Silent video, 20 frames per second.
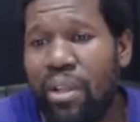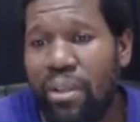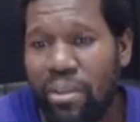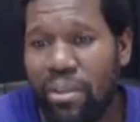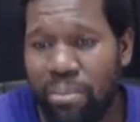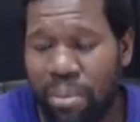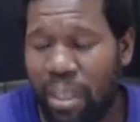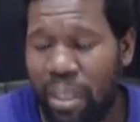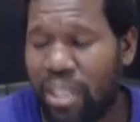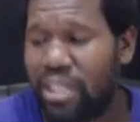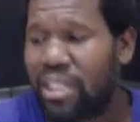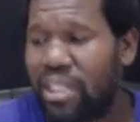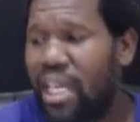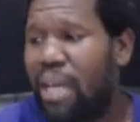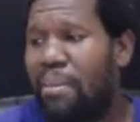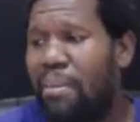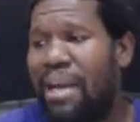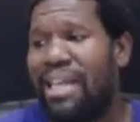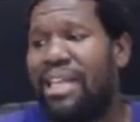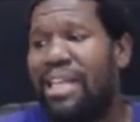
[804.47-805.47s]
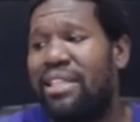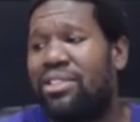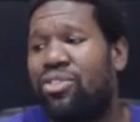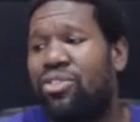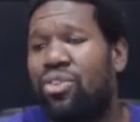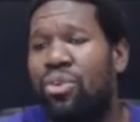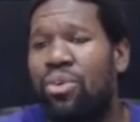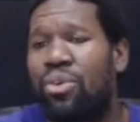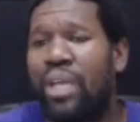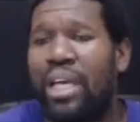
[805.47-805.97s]
brothers, everybody at the
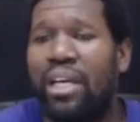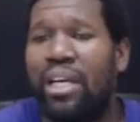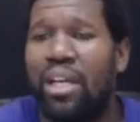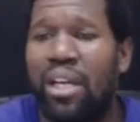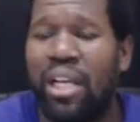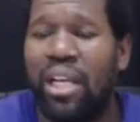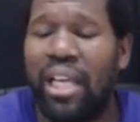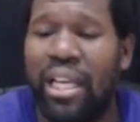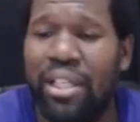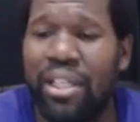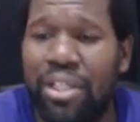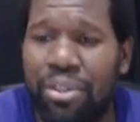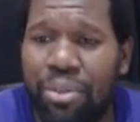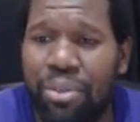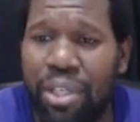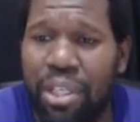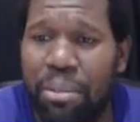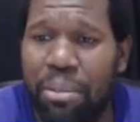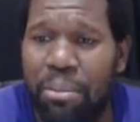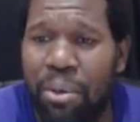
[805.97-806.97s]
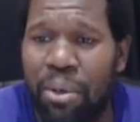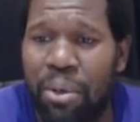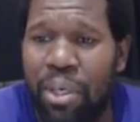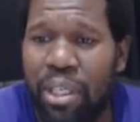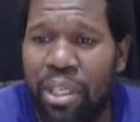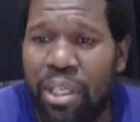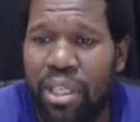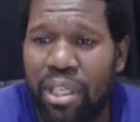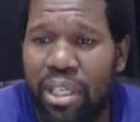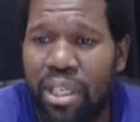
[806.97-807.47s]
school, they congregated at 3 in the
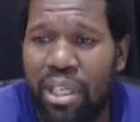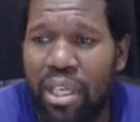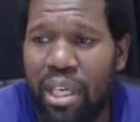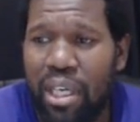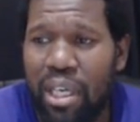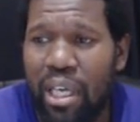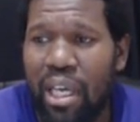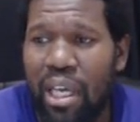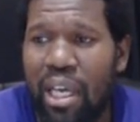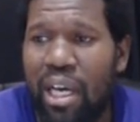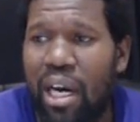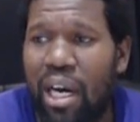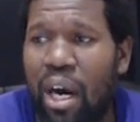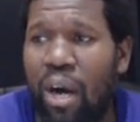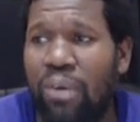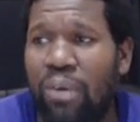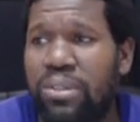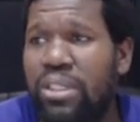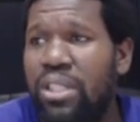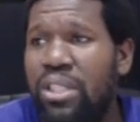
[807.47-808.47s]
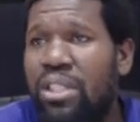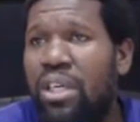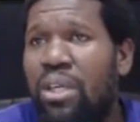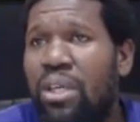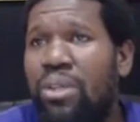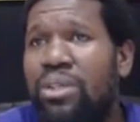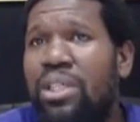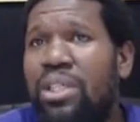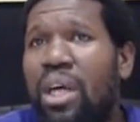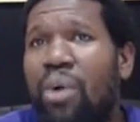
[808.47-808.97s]
morning. Also
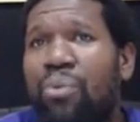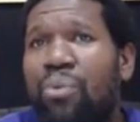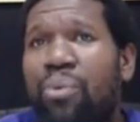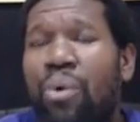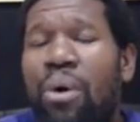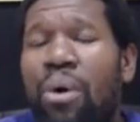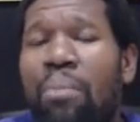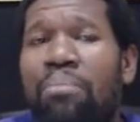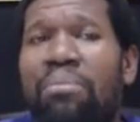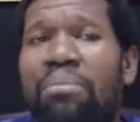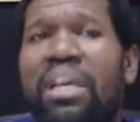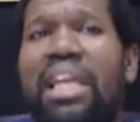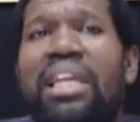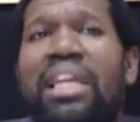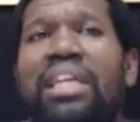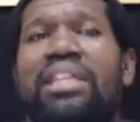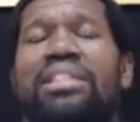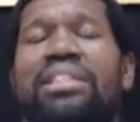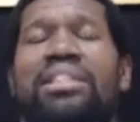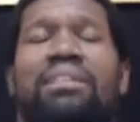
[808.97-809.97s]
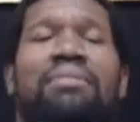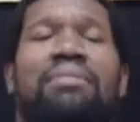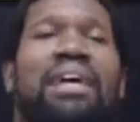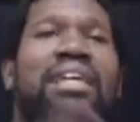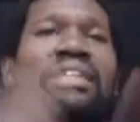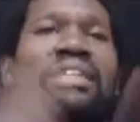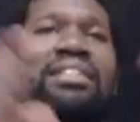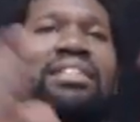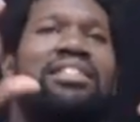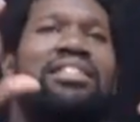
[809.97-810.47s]
dozed off for a minute.
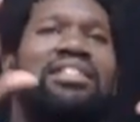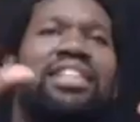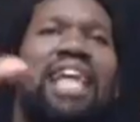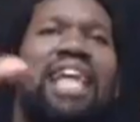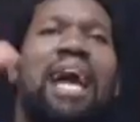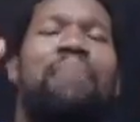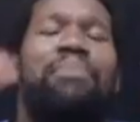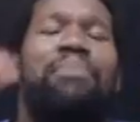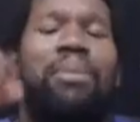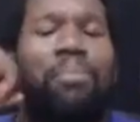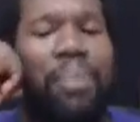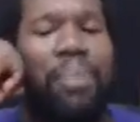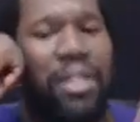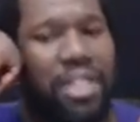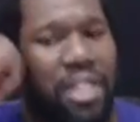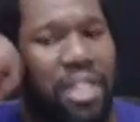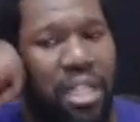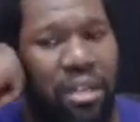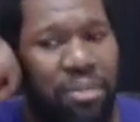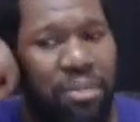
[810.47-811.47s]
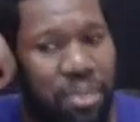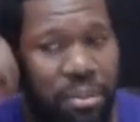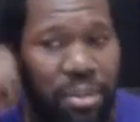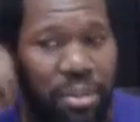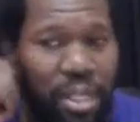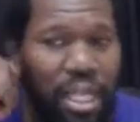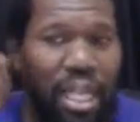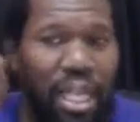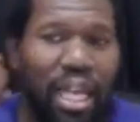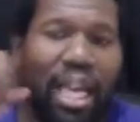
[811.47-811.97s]
Somebody snapped the picture of
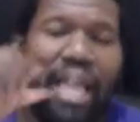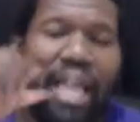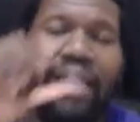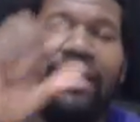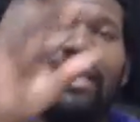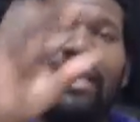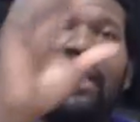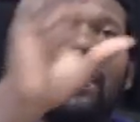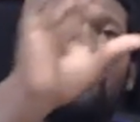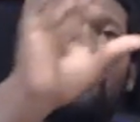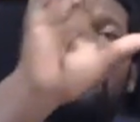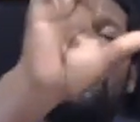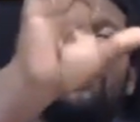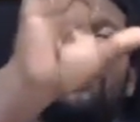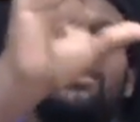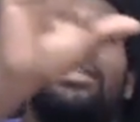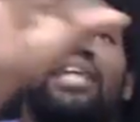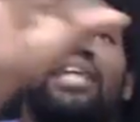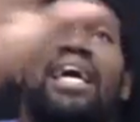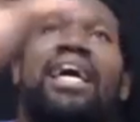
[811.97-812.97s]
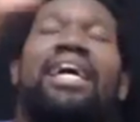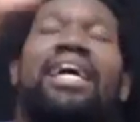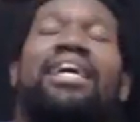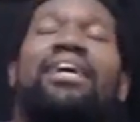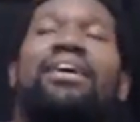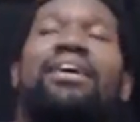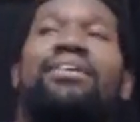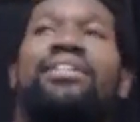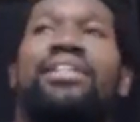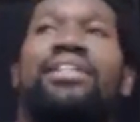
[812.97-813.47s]
them, and then they put a tag
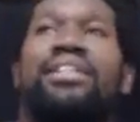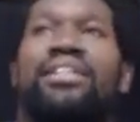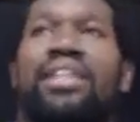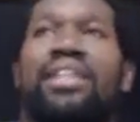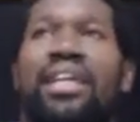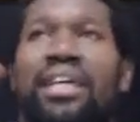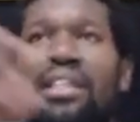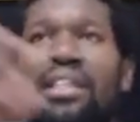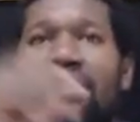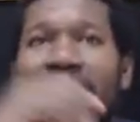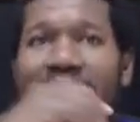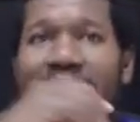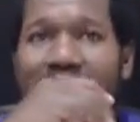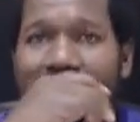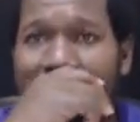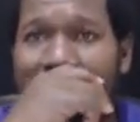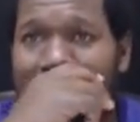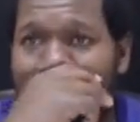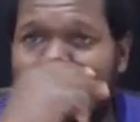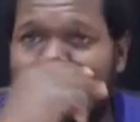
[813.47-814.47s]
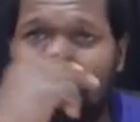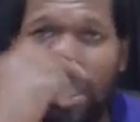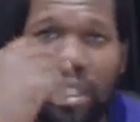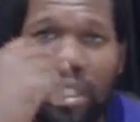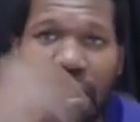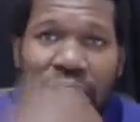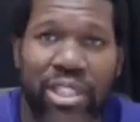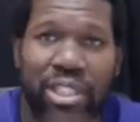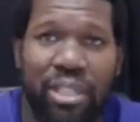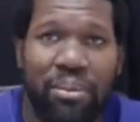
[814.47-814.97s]
on it that said, this is the type of
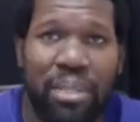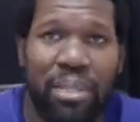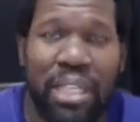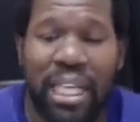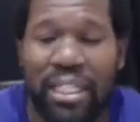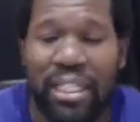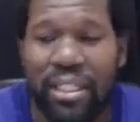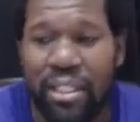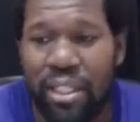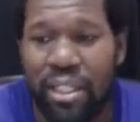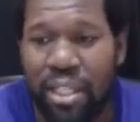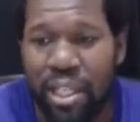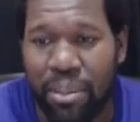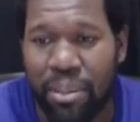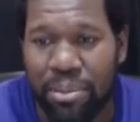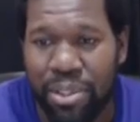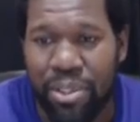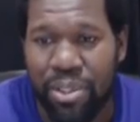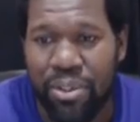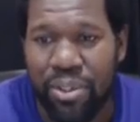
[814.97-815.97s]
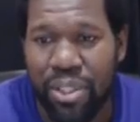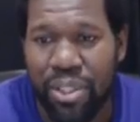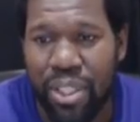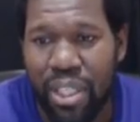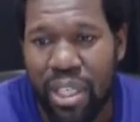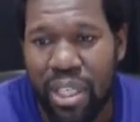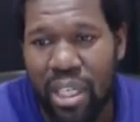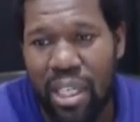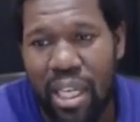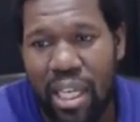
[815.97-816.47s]
leadership we got to look up to.
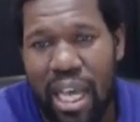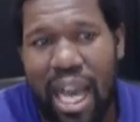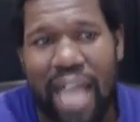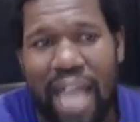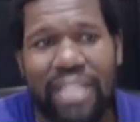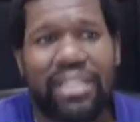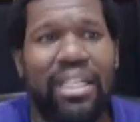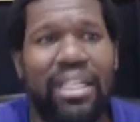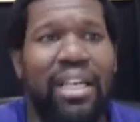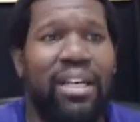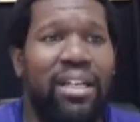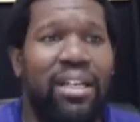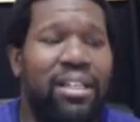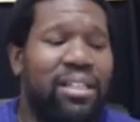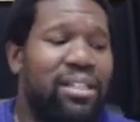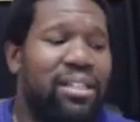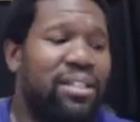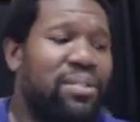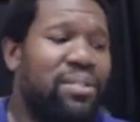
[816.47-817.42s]
I said,